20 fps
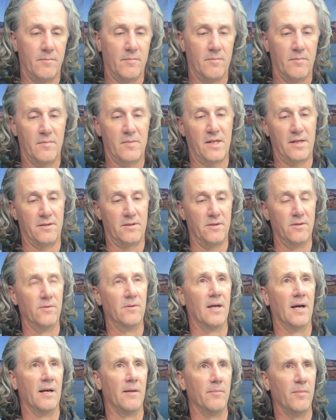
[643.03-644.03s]
that do
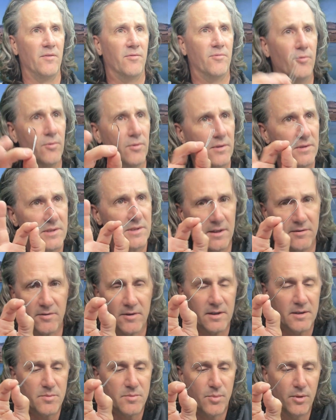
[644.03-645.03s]
that before this ever
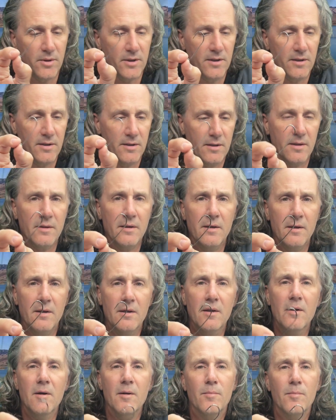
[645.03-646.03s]
gets put
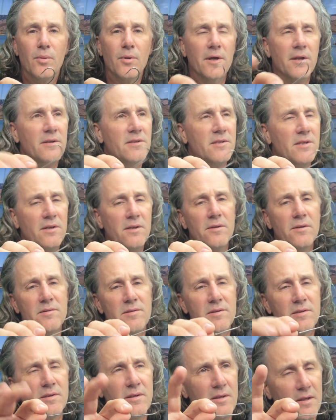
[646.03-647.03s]
into
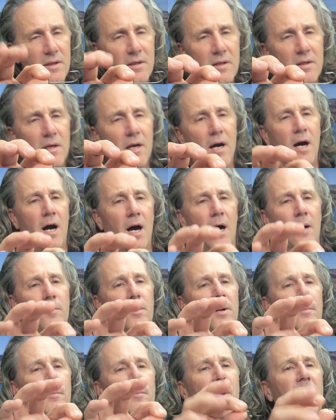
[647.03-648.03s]
use, I'm going
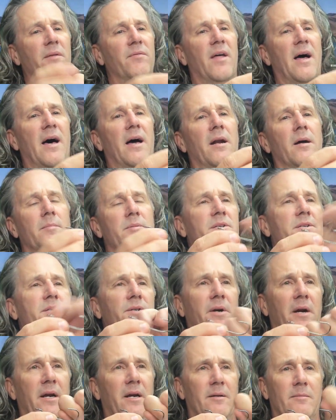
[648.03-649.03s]
to bend that up
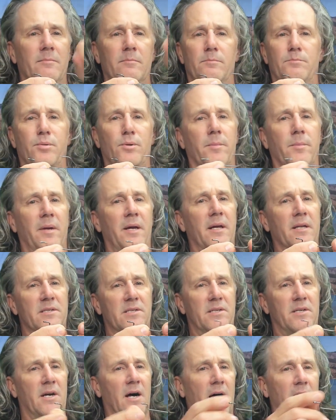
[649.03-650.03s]
straight. It's
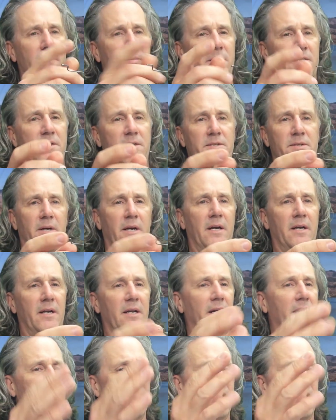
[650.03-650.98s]
got to be straight. It